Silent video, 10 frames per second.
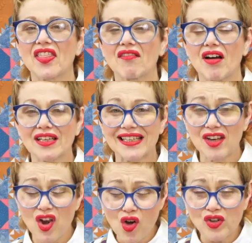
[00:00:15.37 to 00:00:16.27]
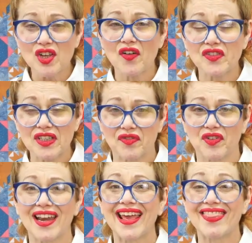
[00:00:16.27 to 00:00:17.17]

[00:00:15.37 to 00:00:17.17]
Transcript: there are lots of different